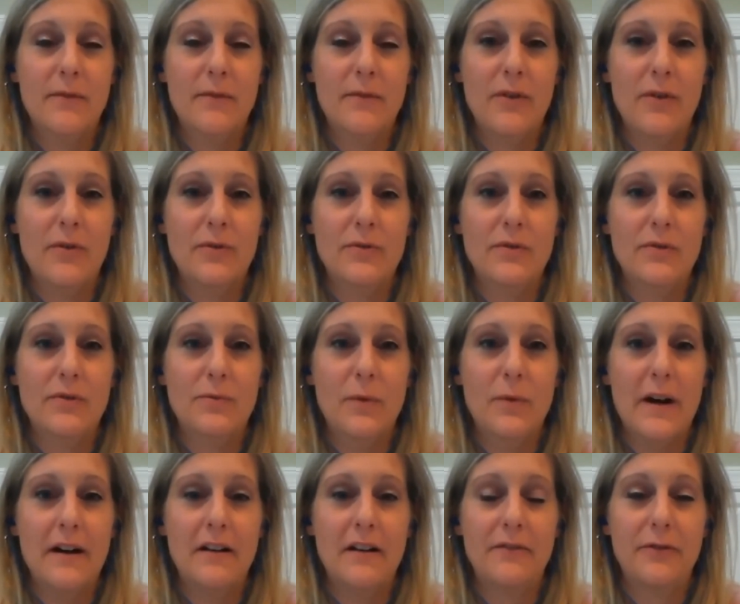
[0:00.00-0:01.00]
of those as
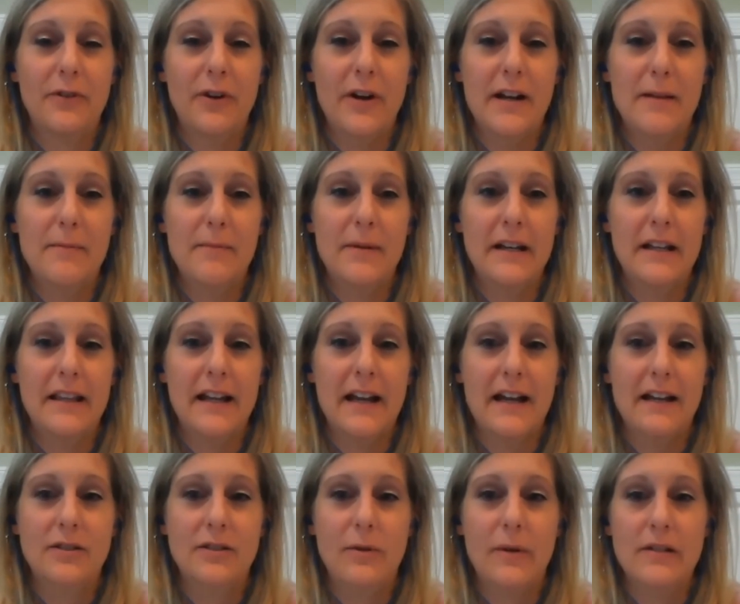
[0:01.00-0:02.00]
well for anybody that
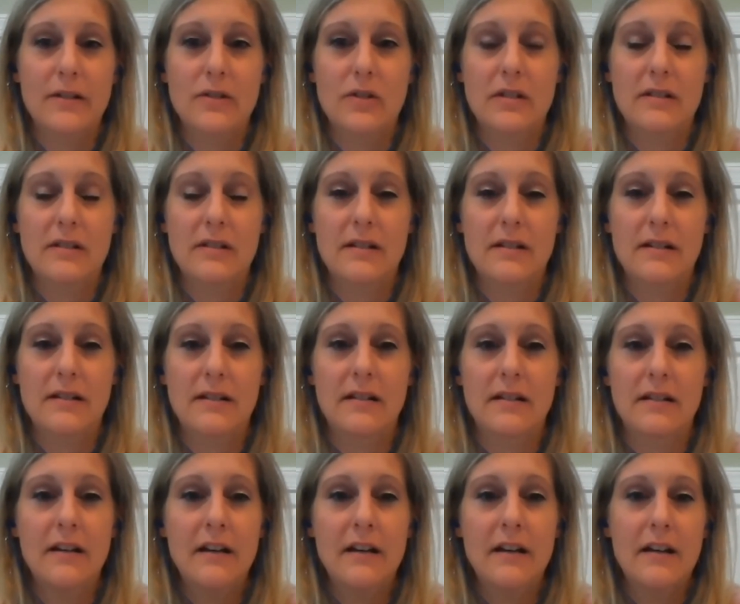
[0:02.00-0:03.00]
has questions on
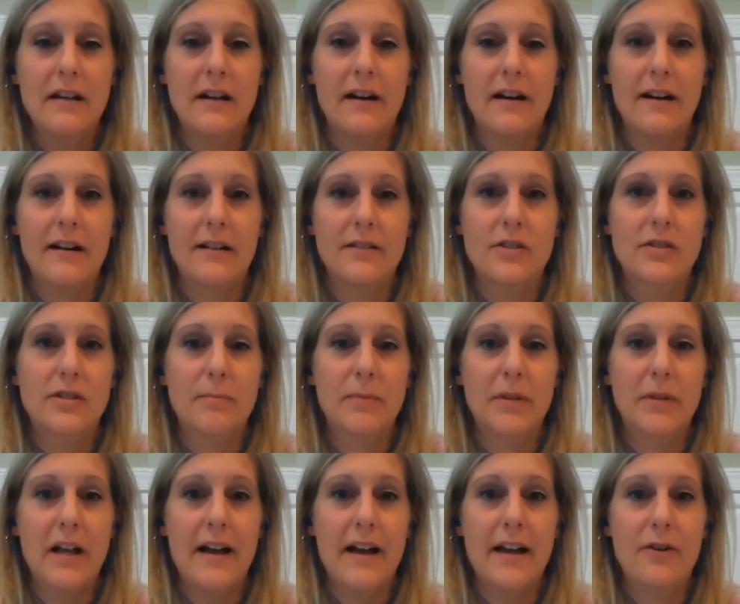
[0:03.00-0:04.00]
just
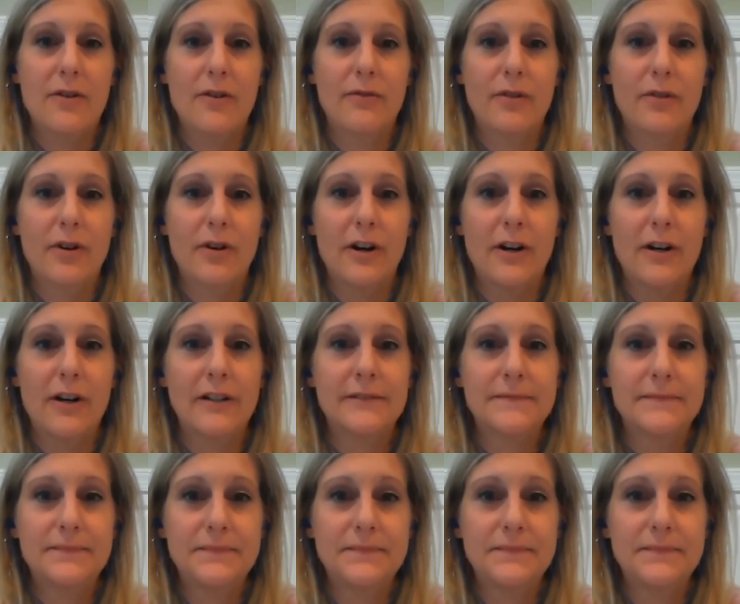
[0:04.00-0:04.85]
applying overall.